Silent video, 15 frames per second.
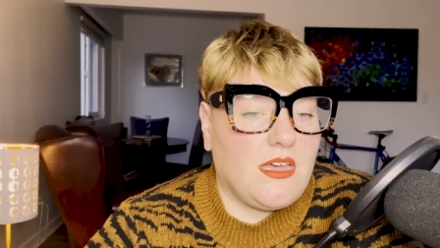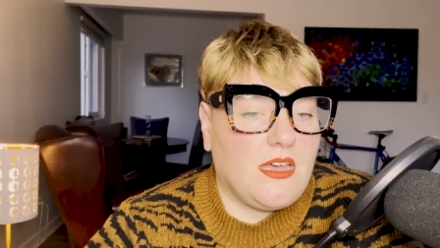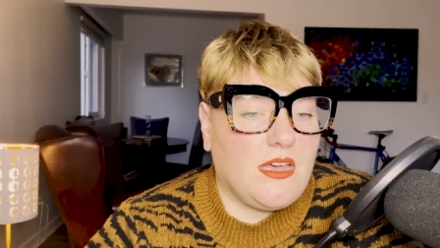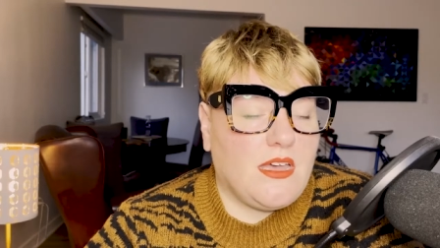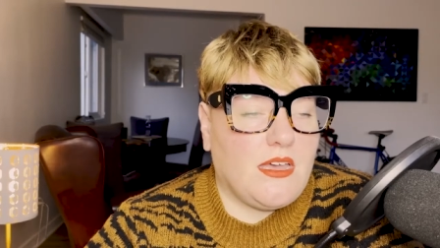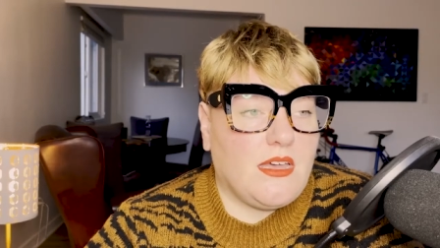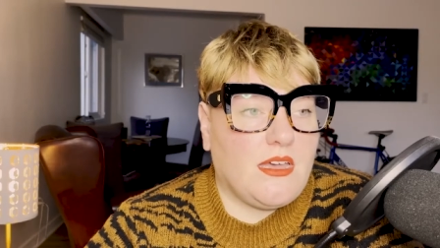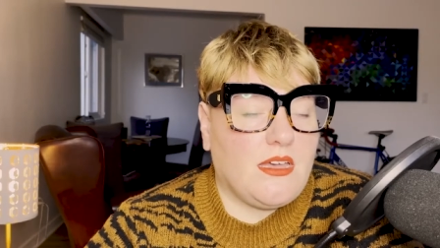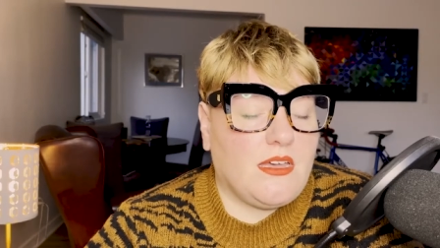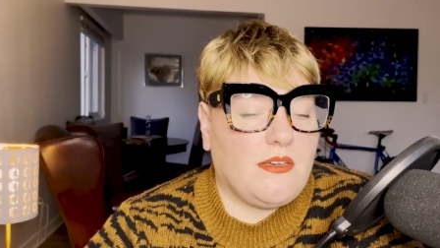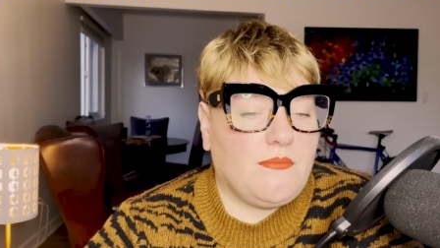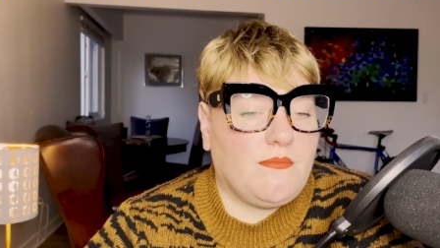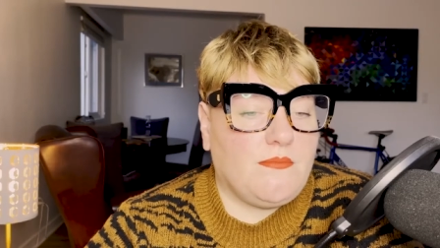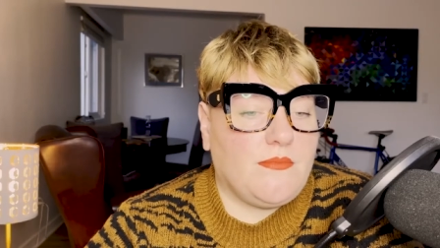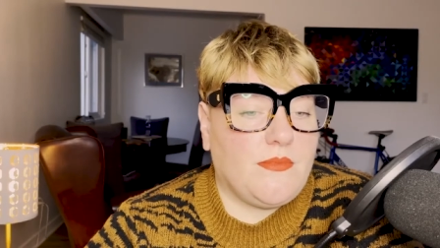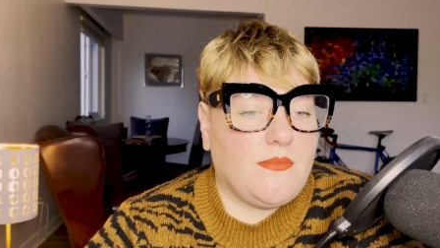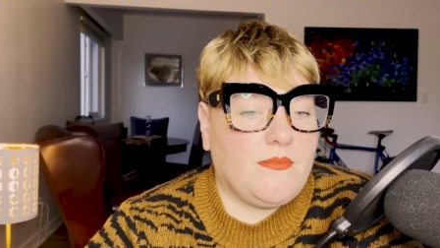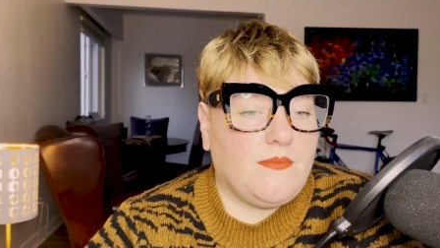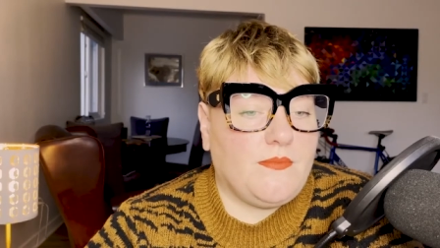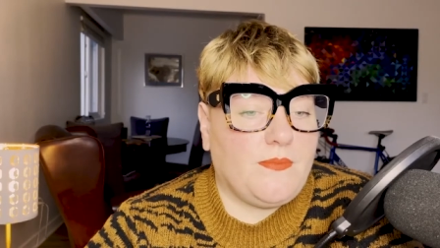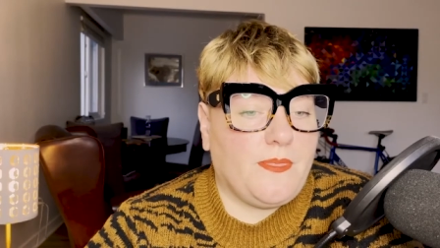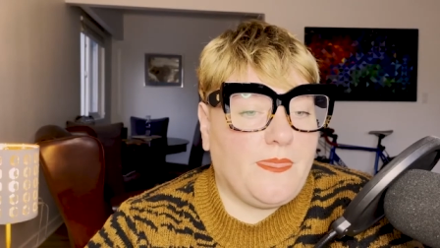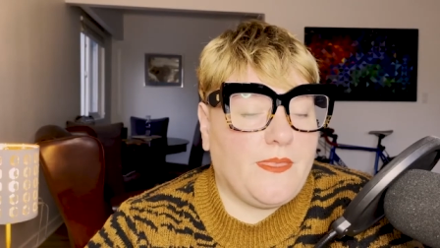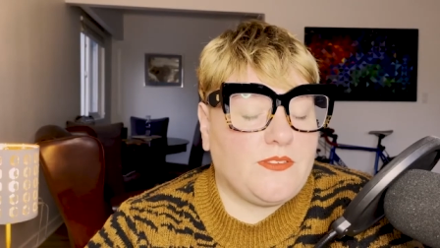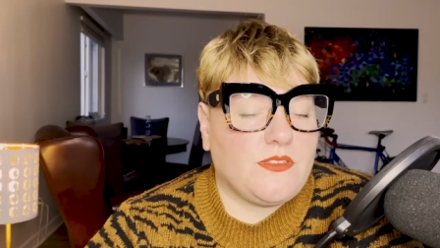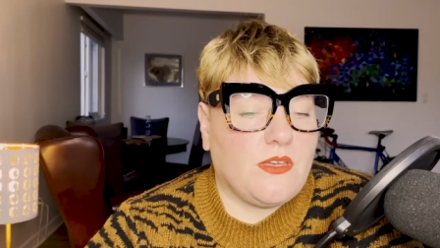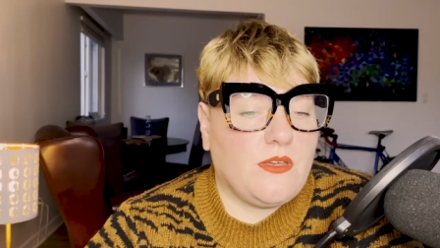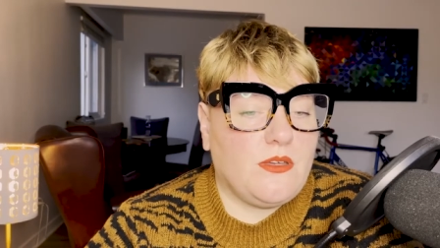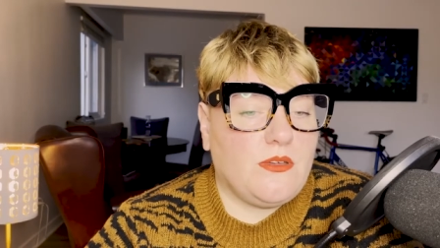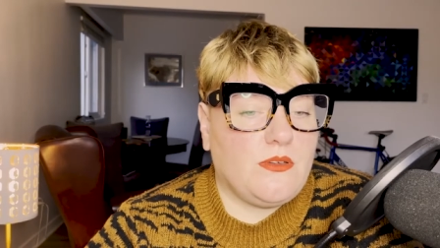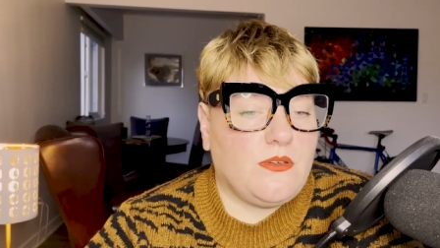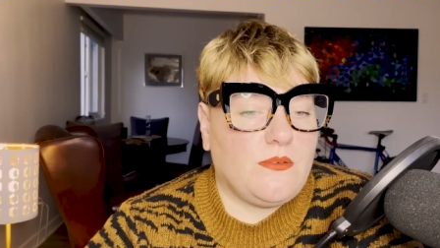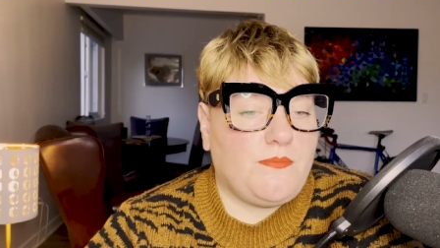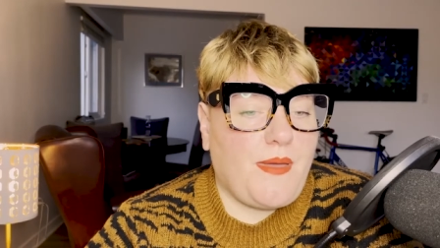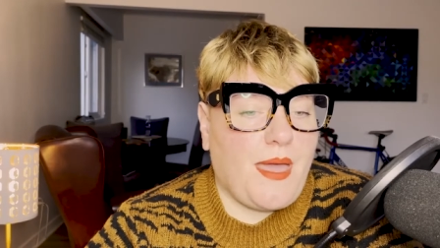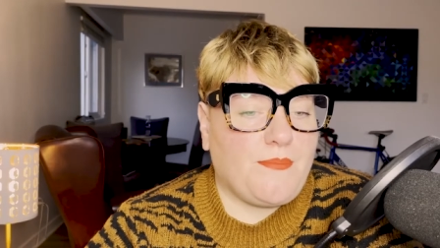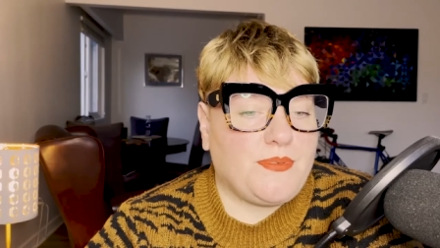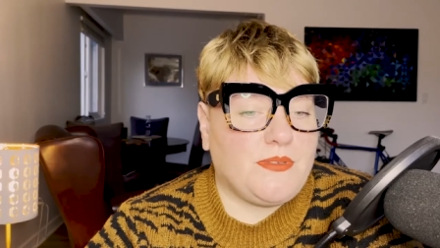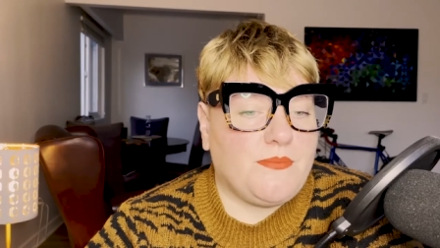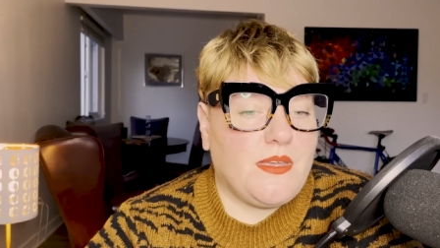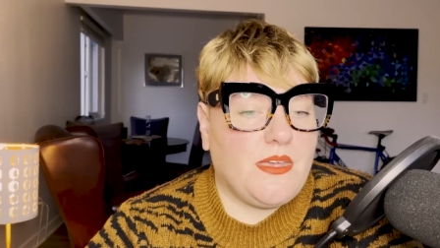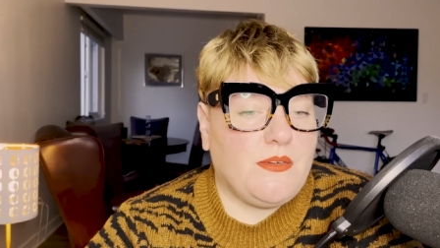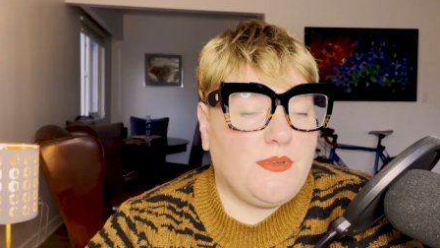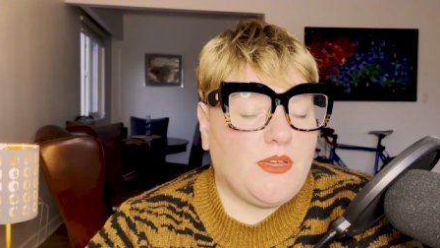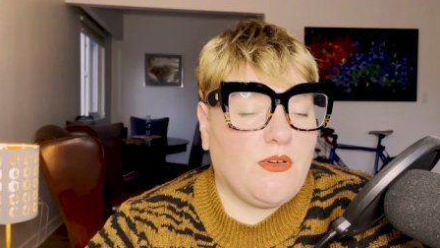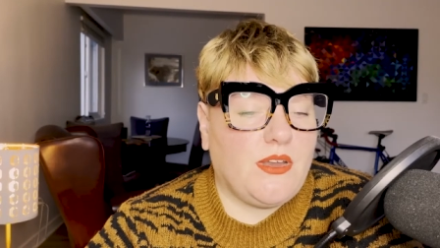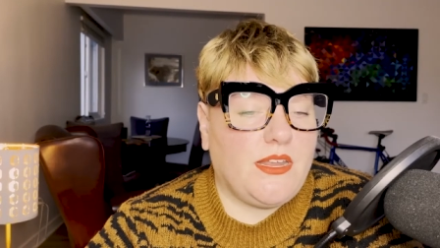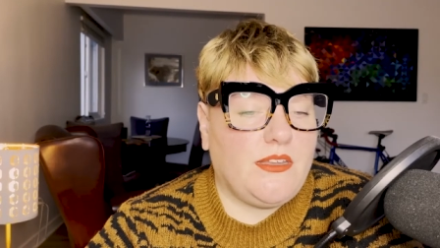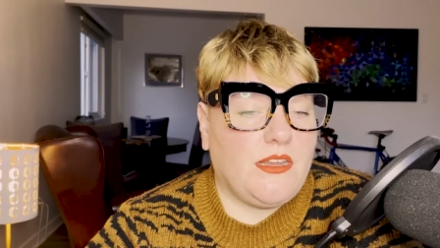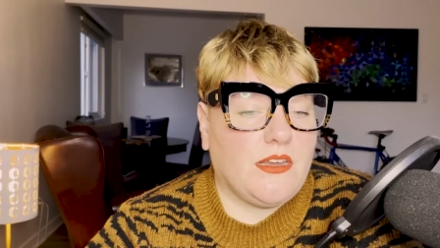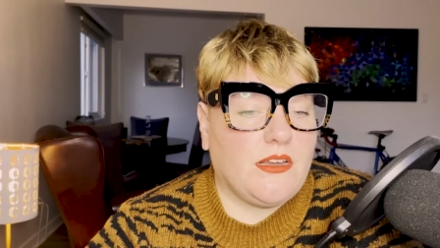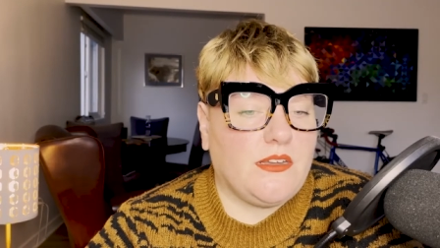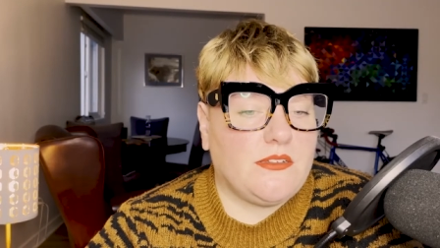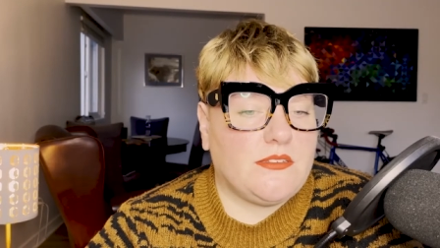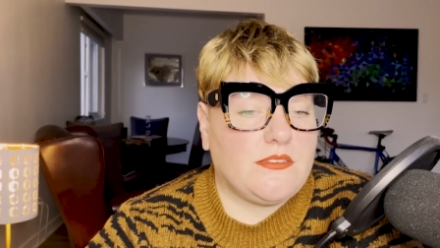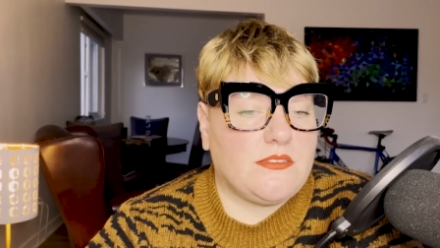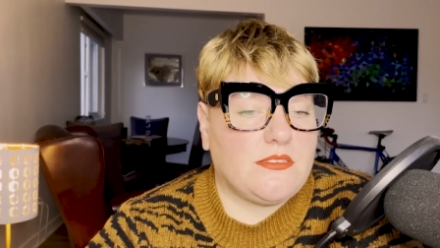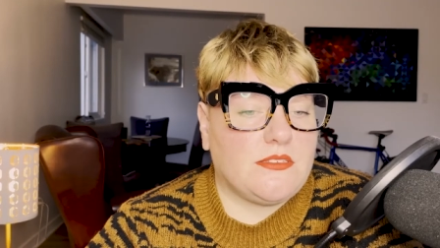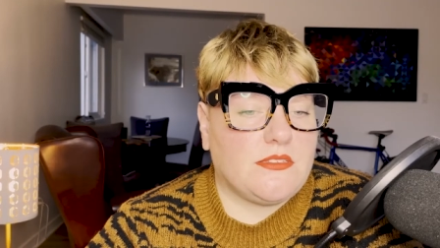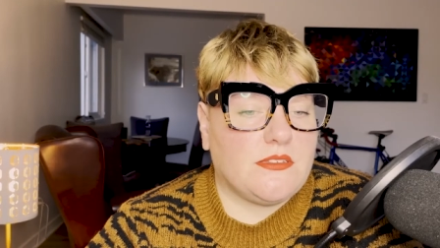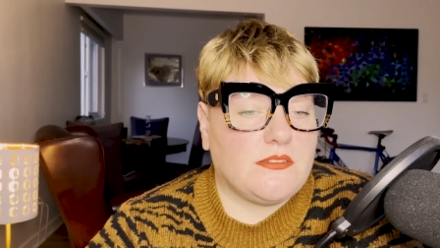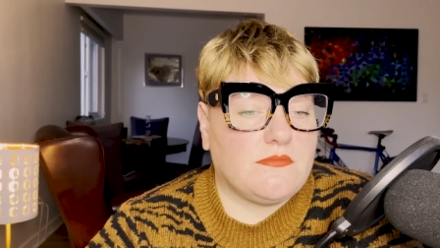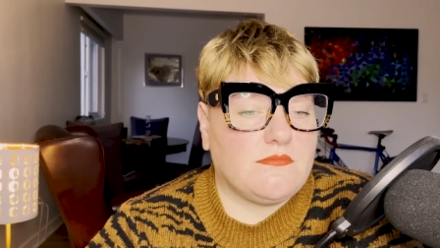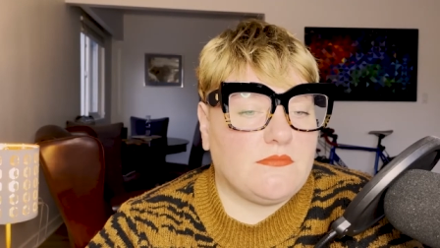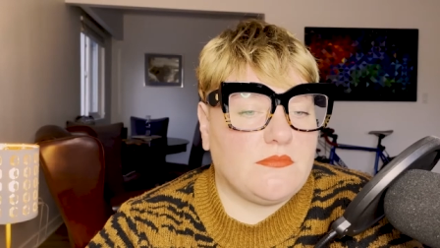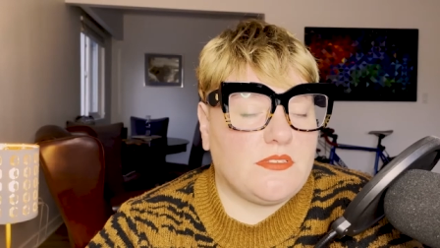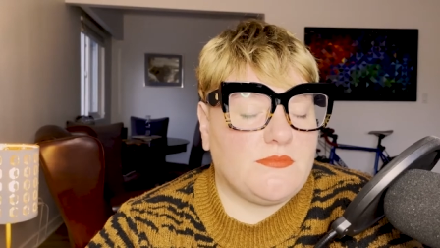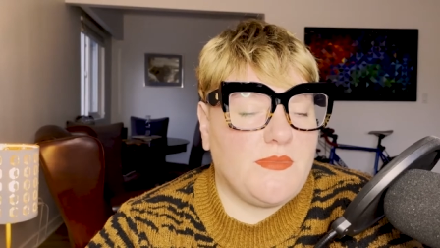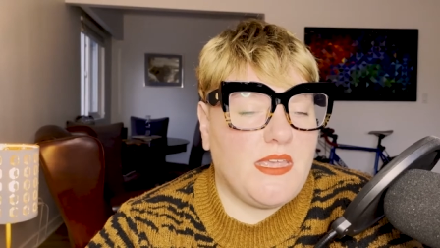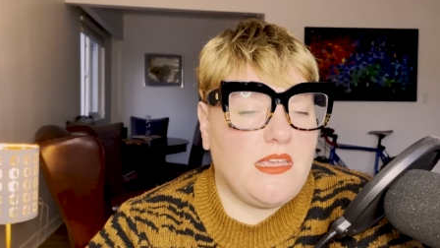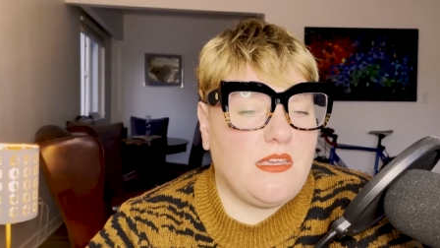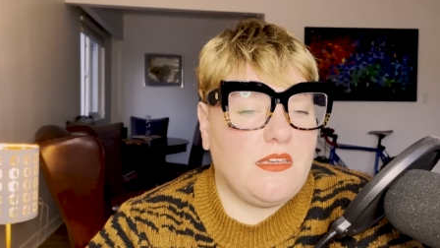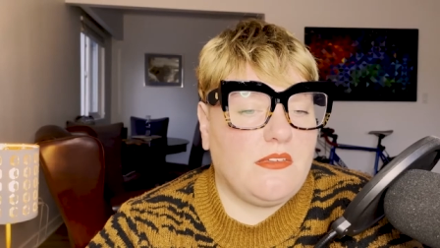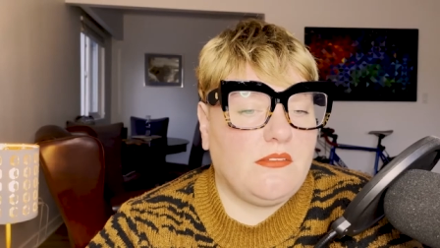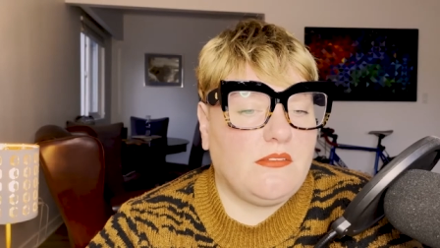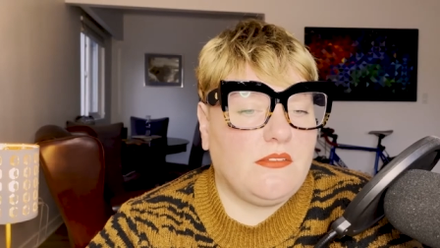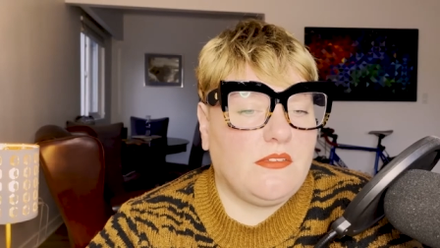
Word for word: Um, so, pap smear, we call it in England smear.